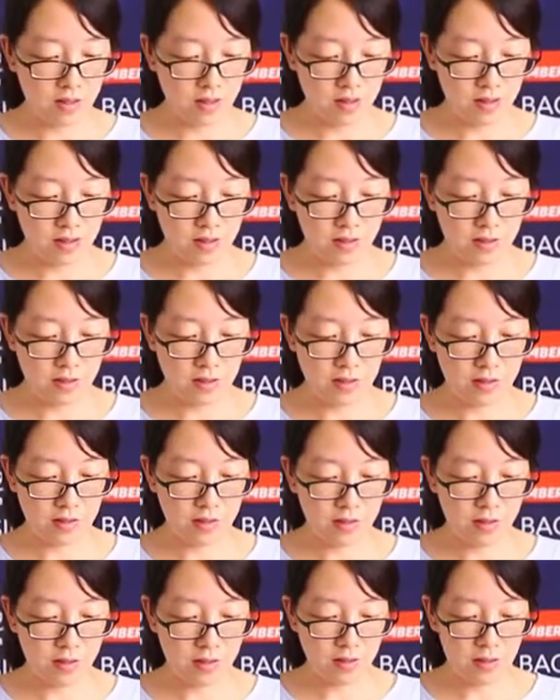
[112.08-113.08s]
And
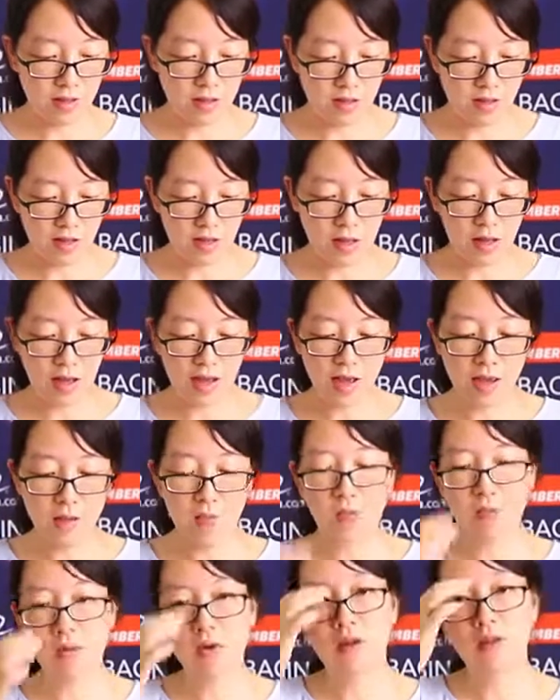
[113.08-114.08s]
the
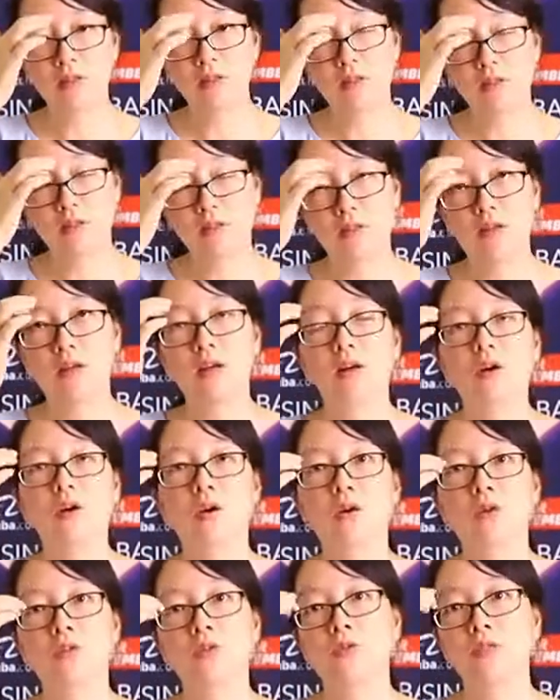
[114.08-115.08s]
eyebrows
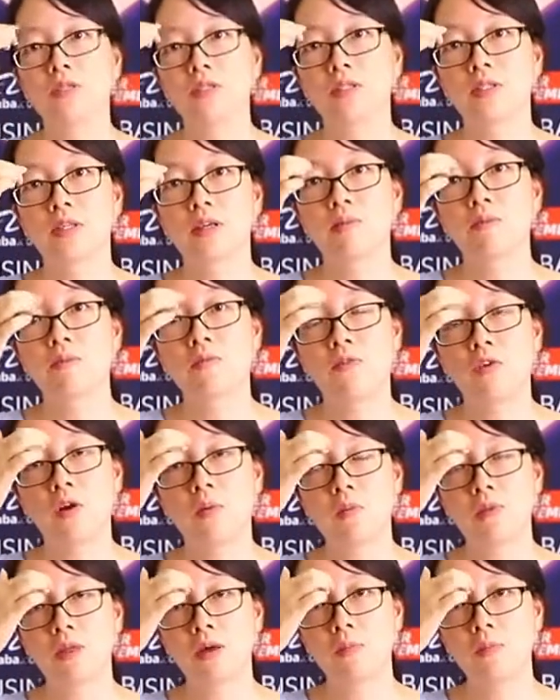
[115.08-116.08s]
also the same,
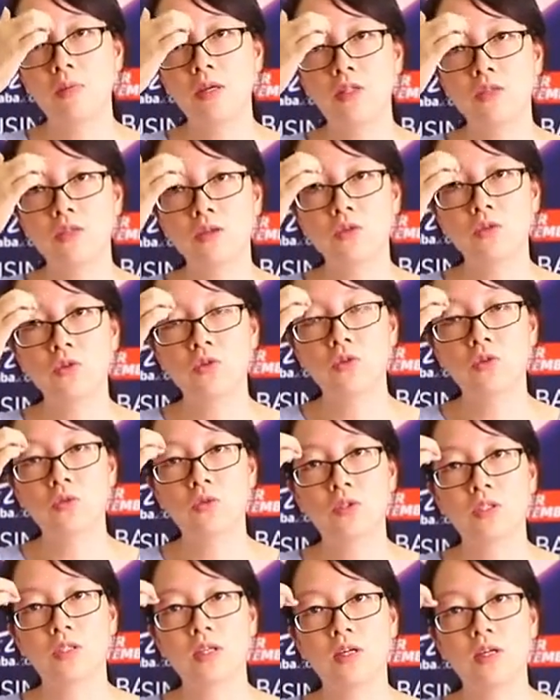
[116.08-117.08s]
from the middle to
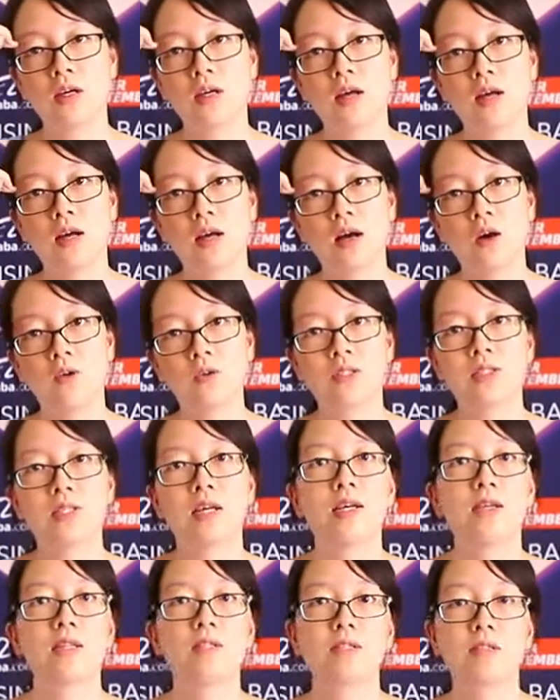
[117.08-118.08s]
the
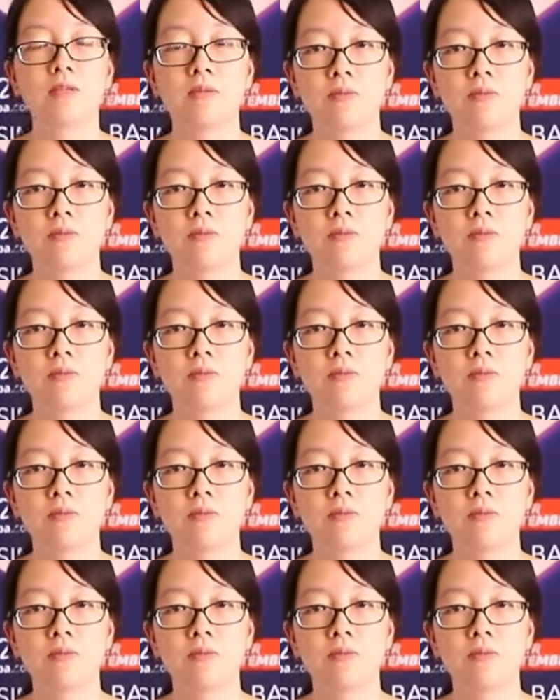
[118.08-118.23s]
outside.